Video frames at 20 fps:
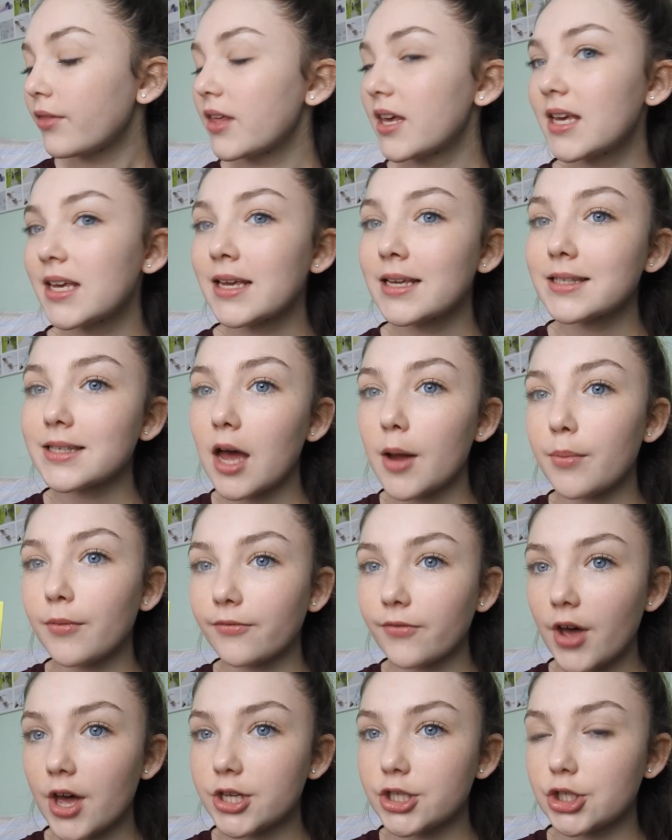These I
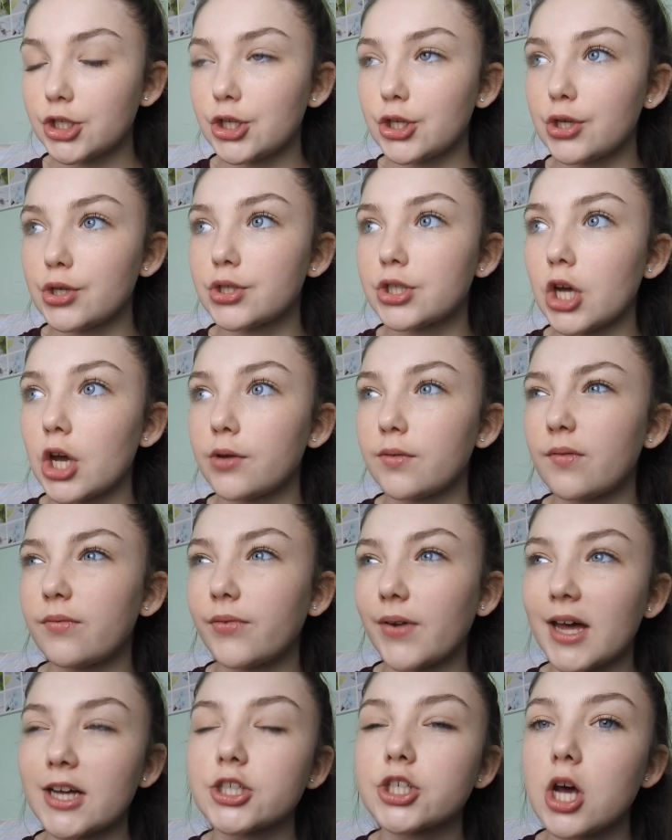prefer to use over
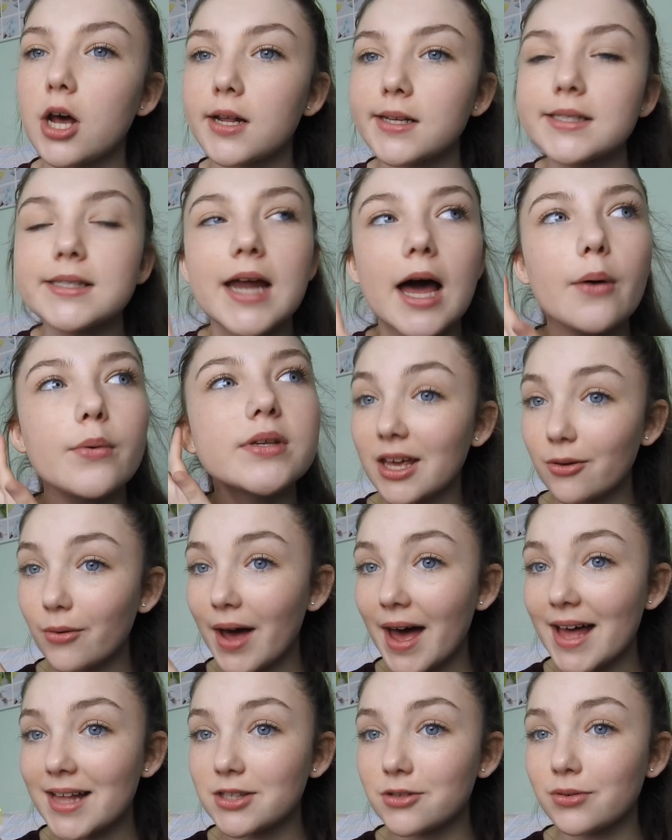flashcards now. Get
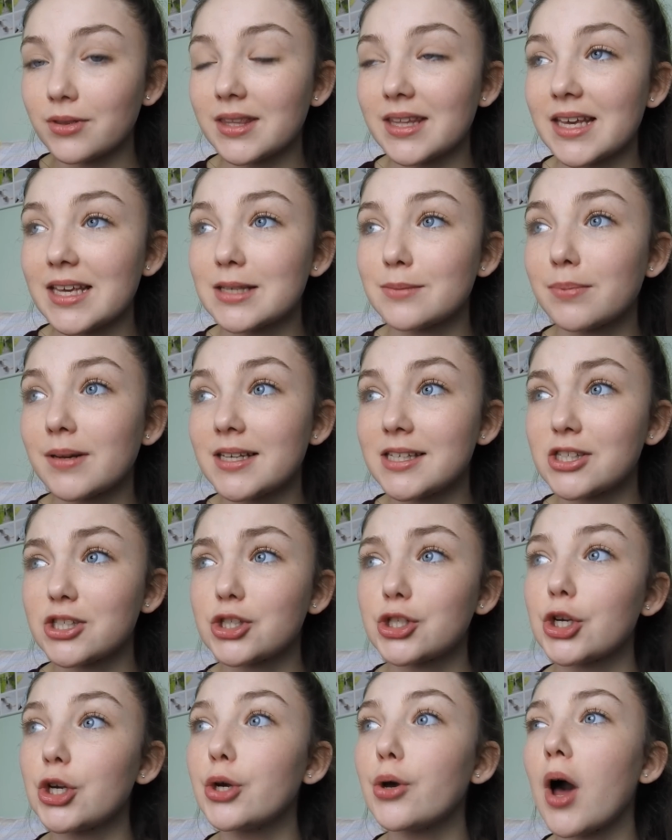your hands on these,
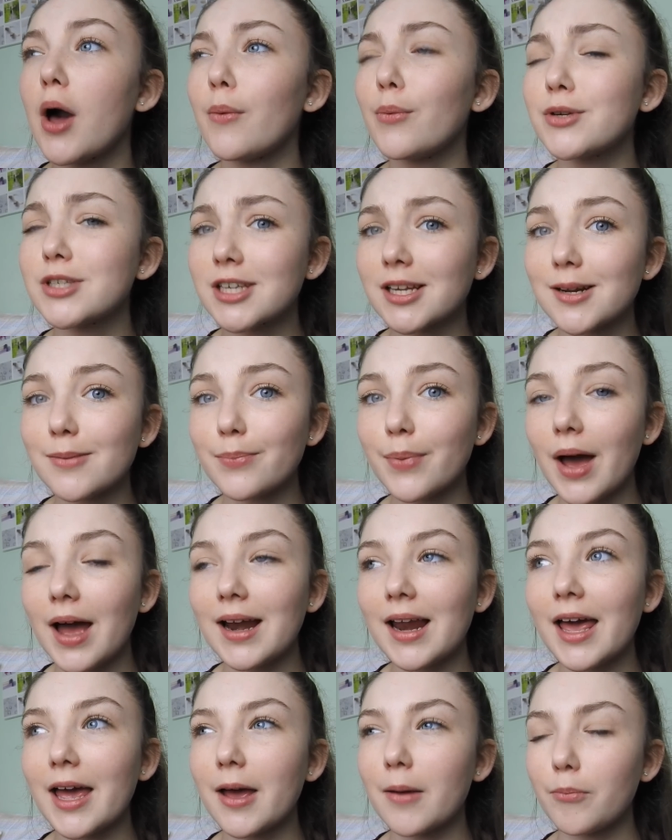please do. I was going to
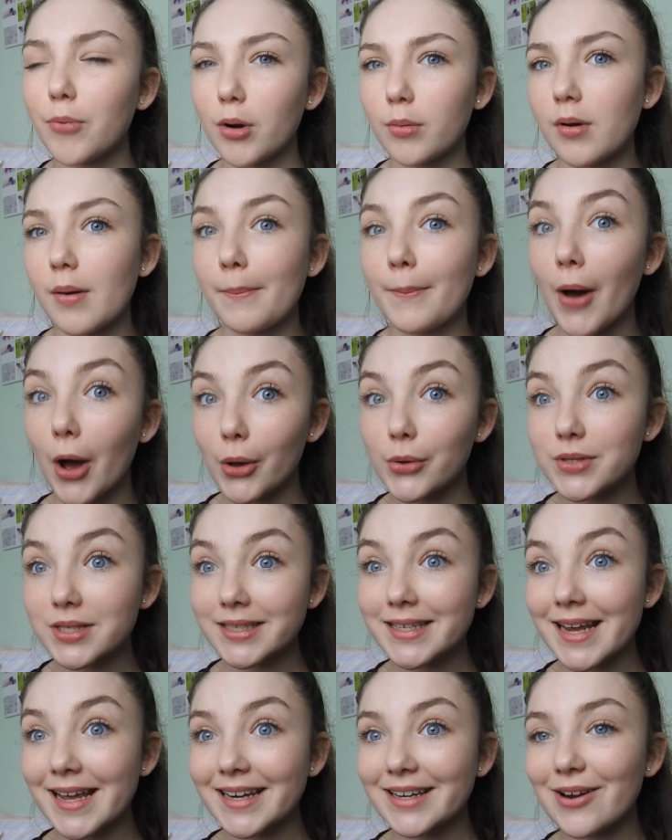buy like proper
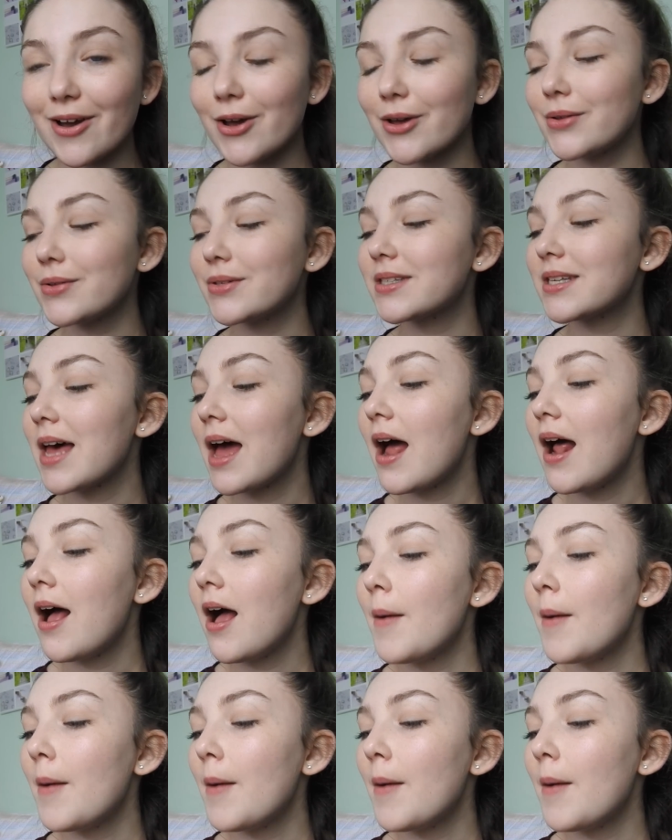post-it notes